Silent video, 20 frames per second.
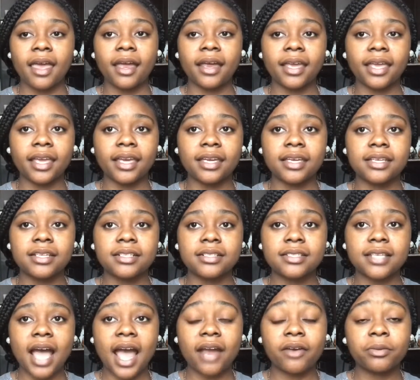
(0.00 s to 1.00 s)

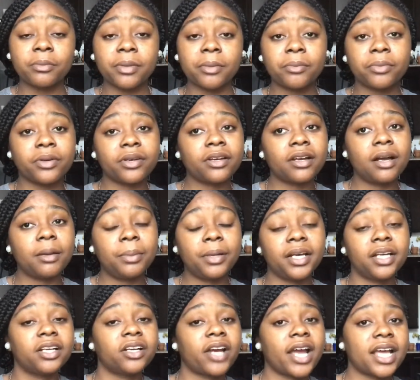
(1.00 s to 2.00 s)
and I remember
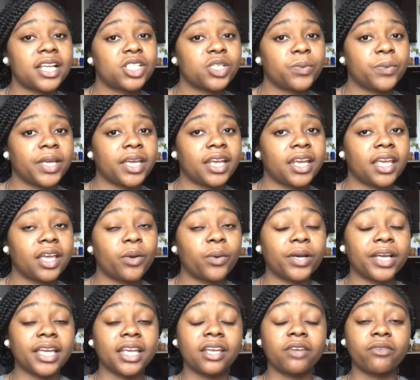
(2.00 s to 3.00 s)
upon graduating
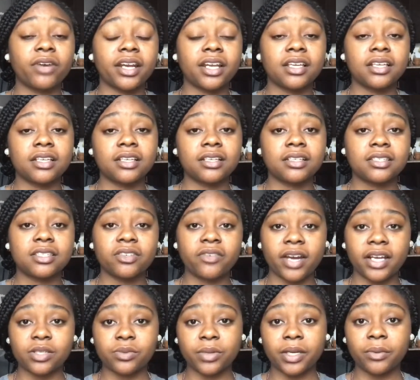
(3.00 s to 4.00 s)
or getting ready to
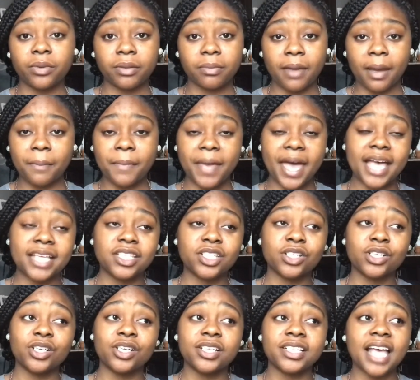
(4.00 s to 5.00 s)
graduate with my
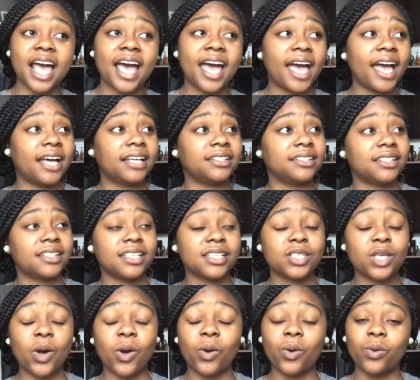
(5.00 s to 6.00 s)
master's, I had
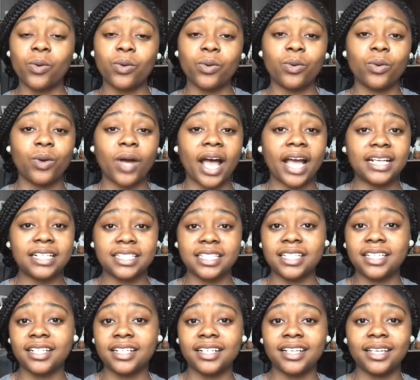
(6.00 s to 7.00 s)
this whole
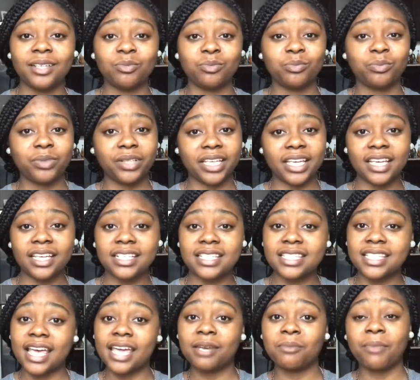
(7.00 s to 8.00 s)
idea and plan
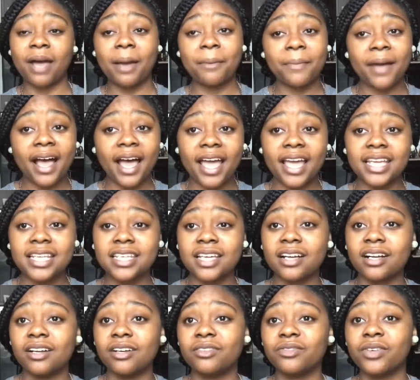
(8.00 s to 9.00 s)
set in my mind
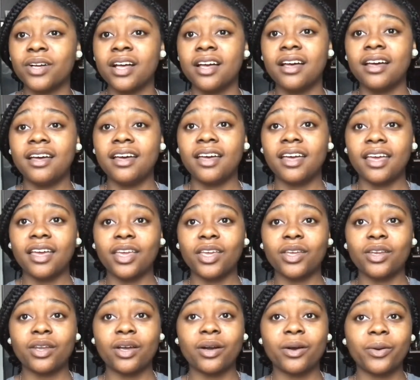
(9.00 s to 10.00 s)
of,
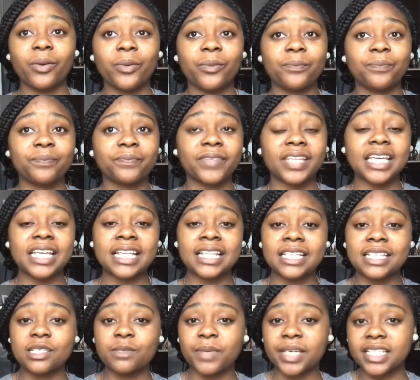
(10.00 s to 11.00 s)
you know, getting
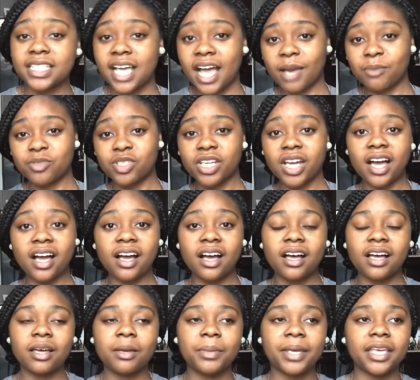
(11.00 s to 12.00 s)
this big time
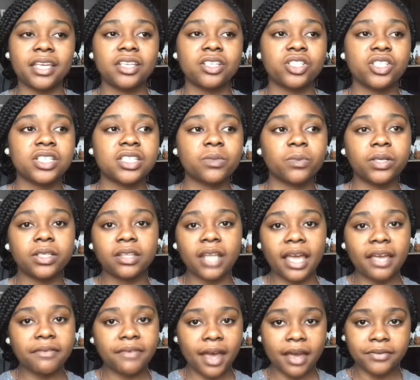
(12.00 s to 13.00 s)
job and just what
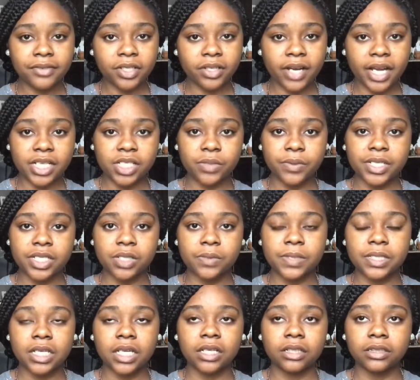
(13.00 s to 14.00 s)
life after graduation
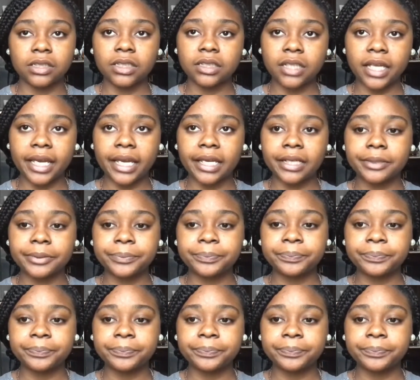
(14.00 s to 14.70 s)
was going to look like.